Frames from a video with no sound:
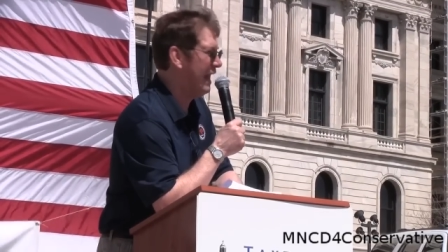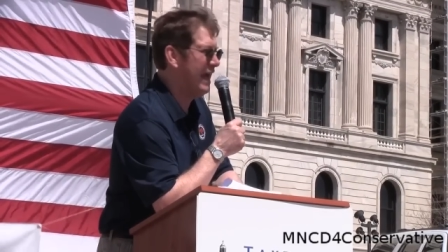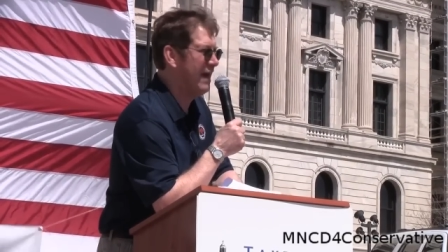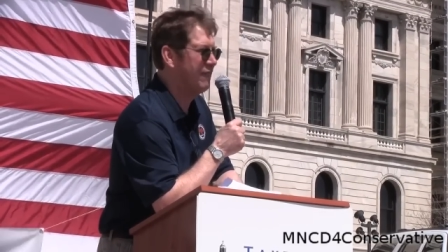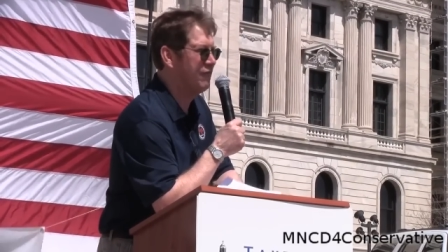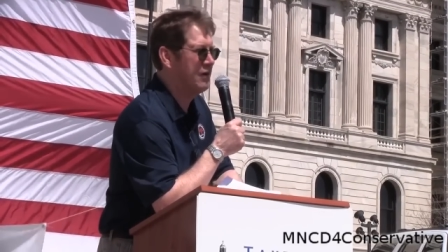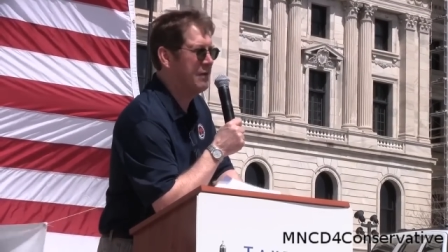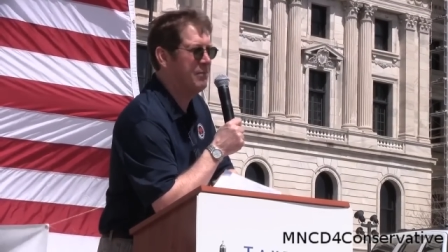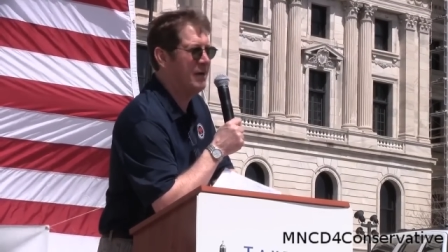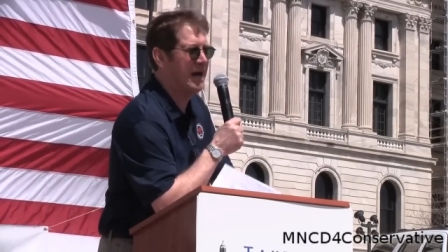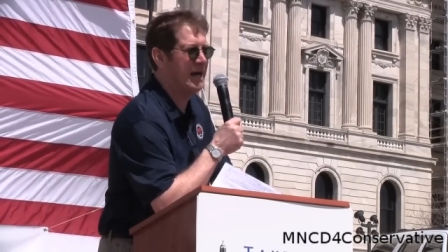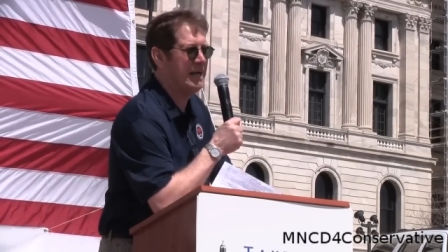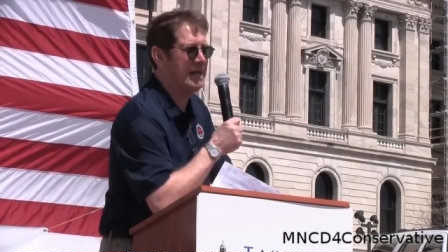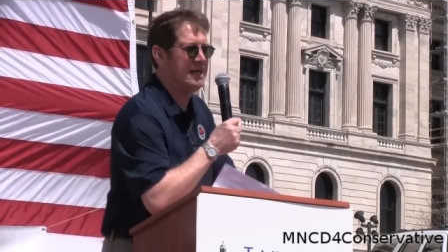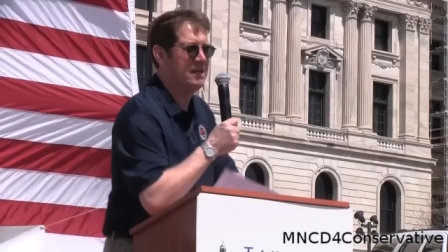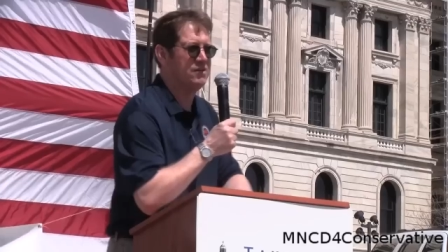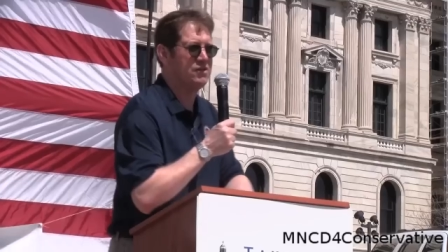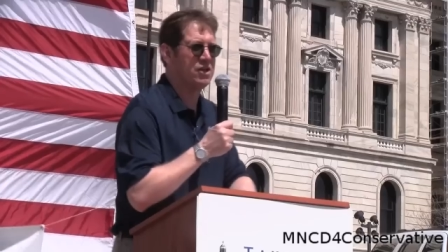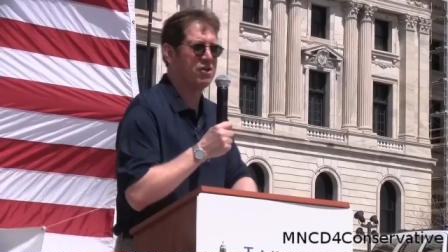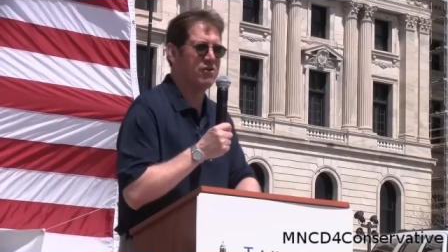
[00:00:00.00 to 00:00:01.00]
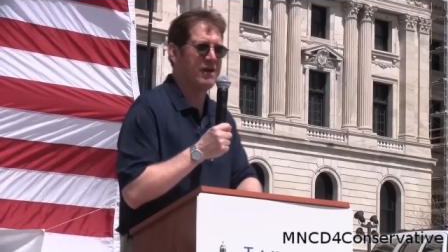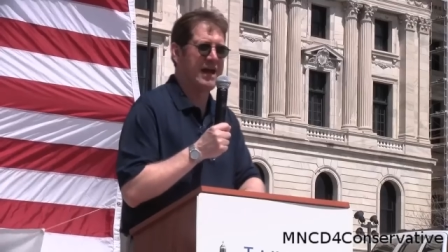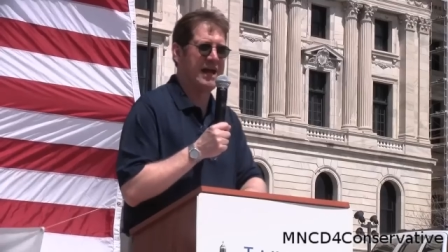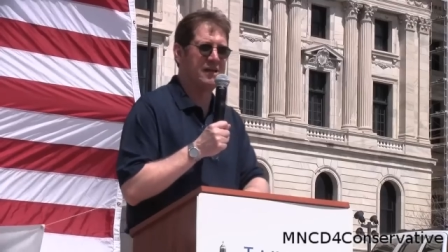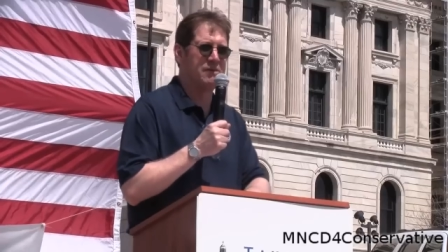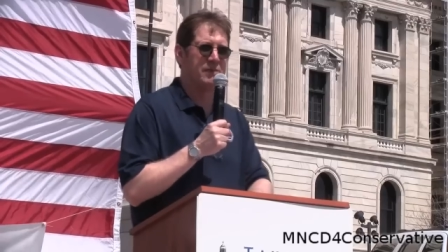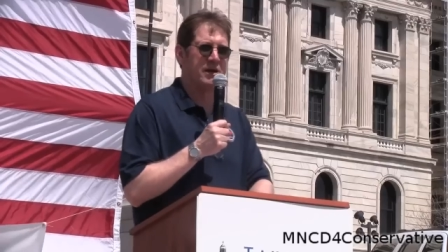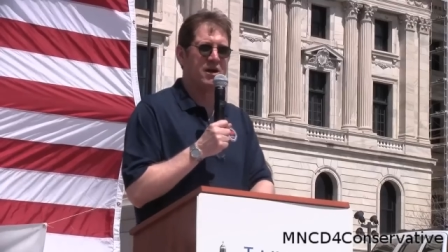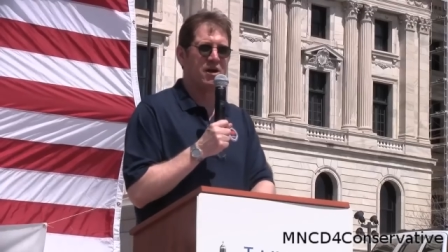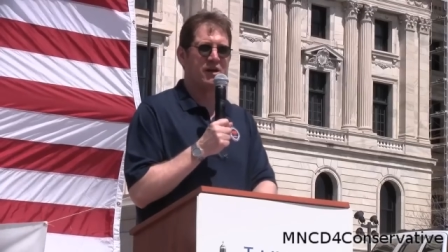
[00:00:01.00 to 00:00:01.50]
everybody in the
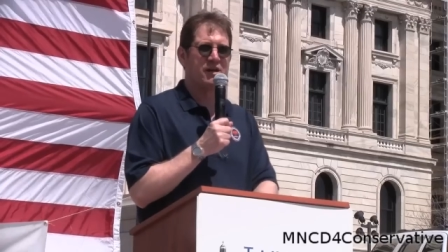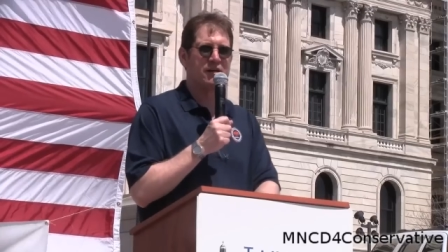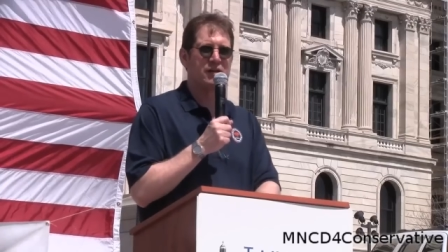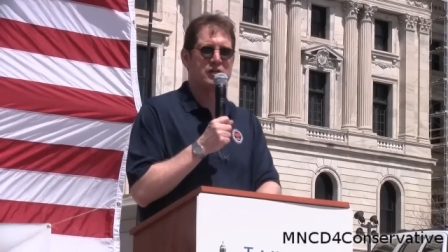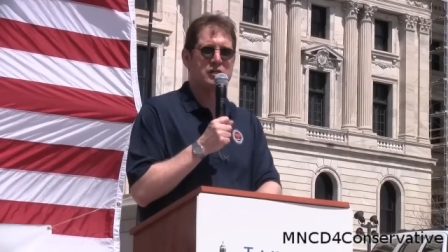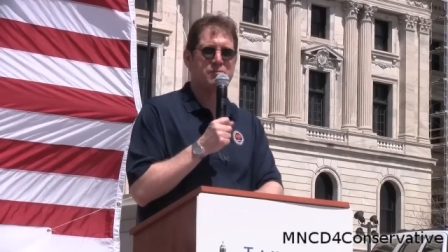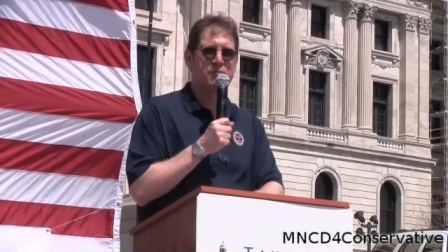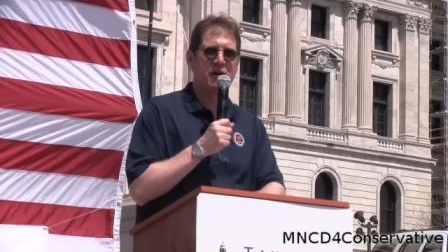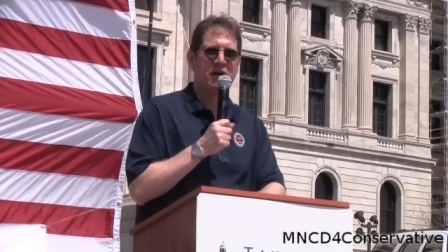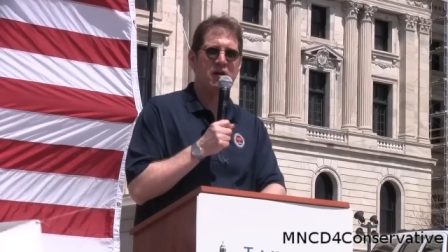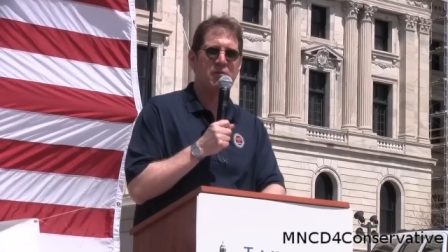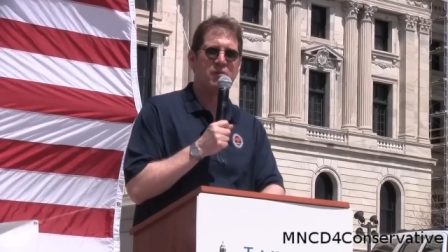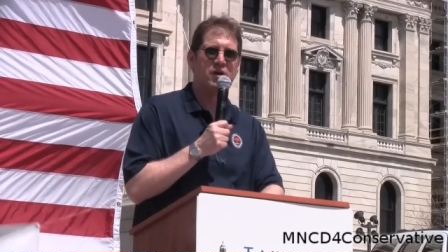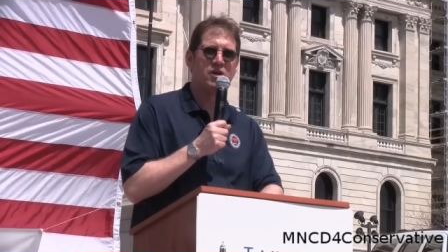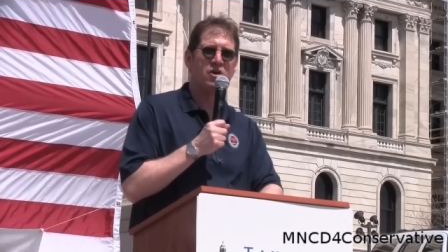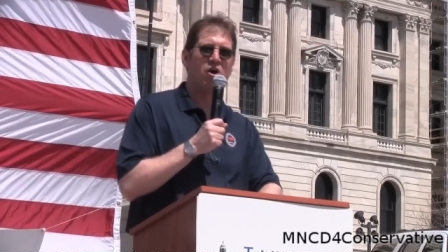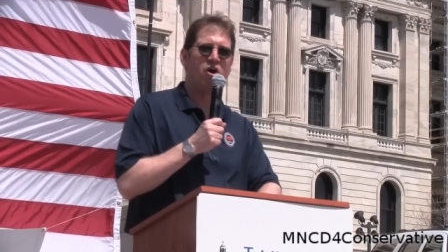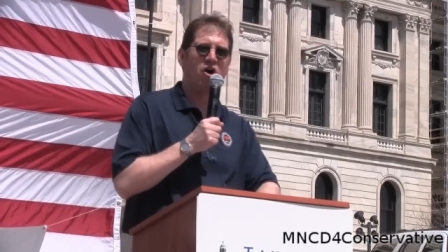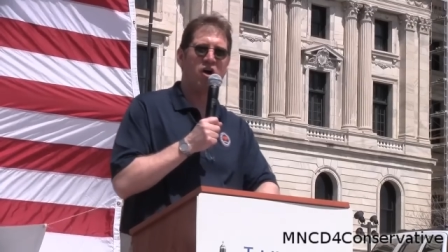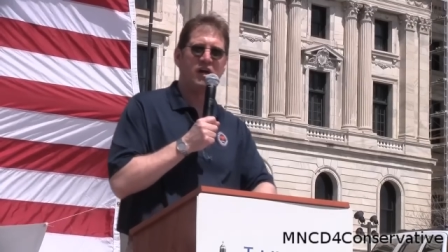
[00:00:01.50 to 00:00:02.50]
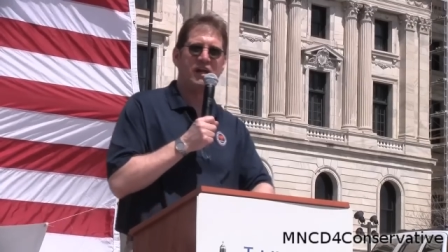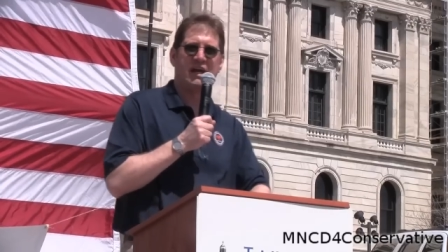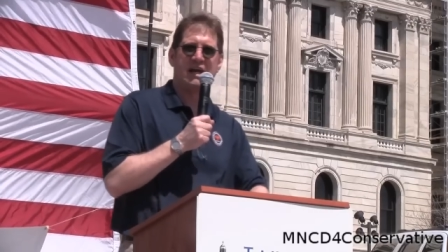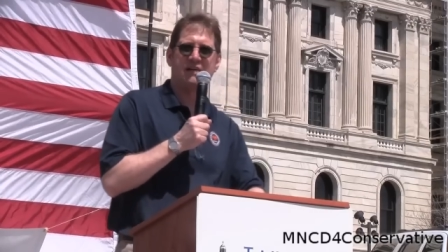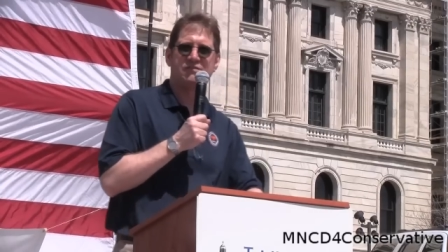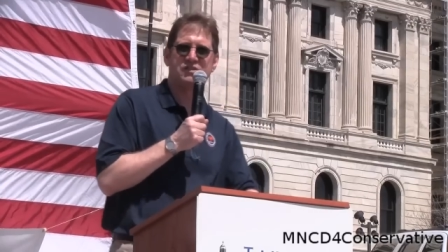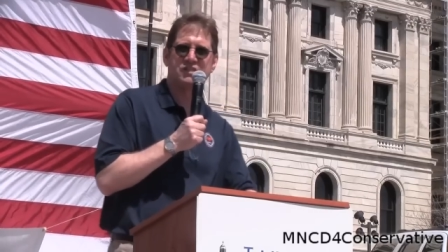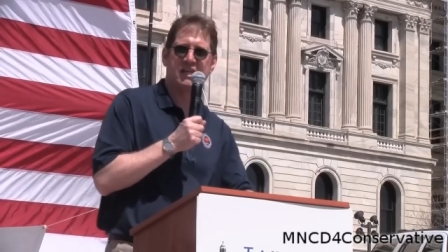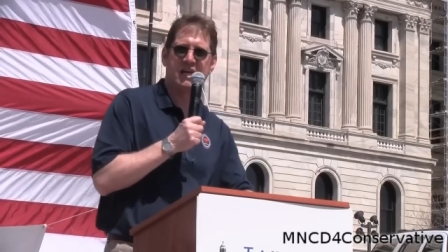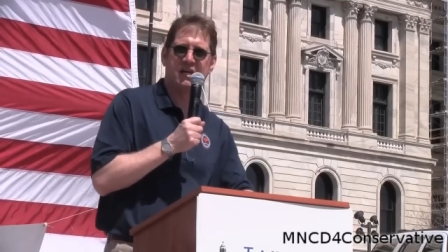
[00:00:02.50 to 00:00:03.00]
grand American experiment ought to
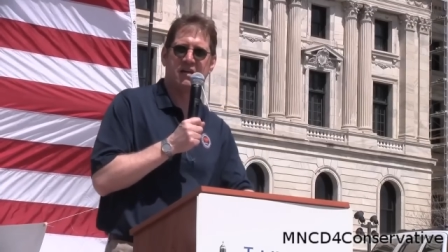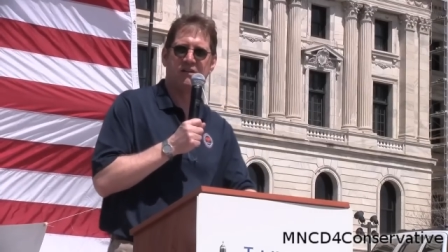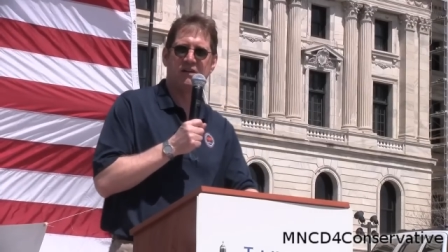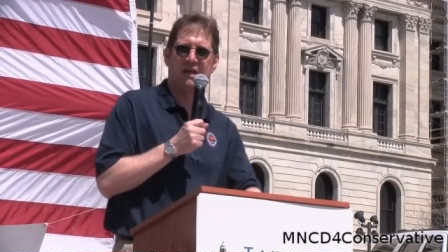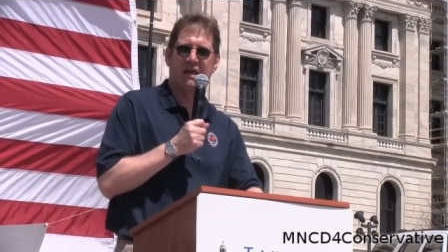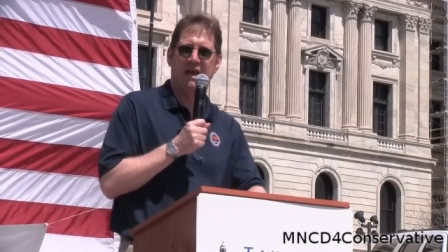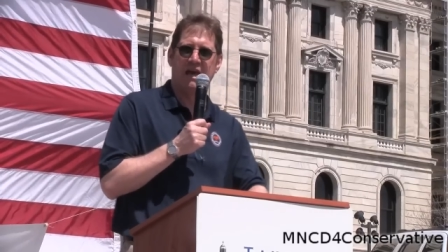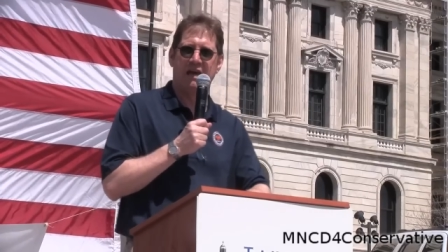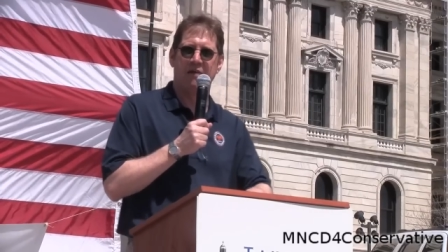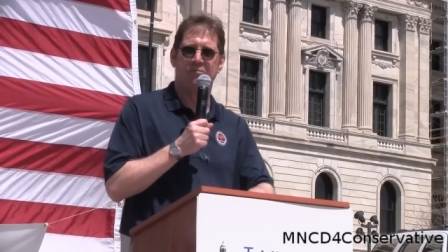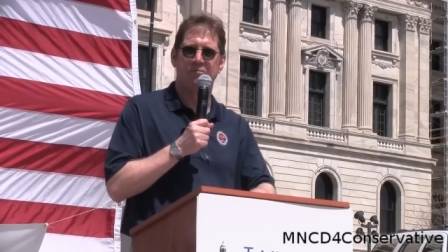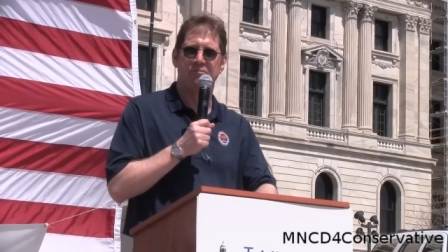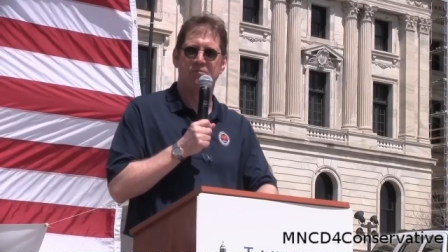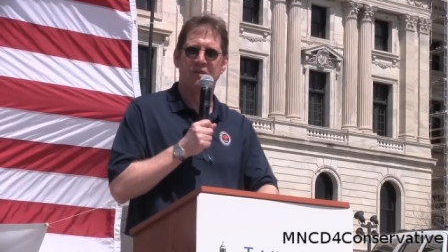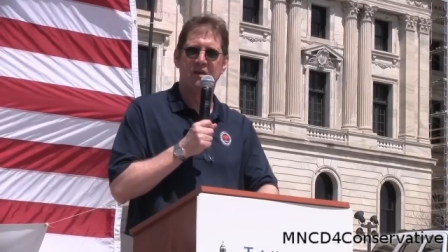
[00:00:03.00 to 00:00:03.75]
have skin in the game.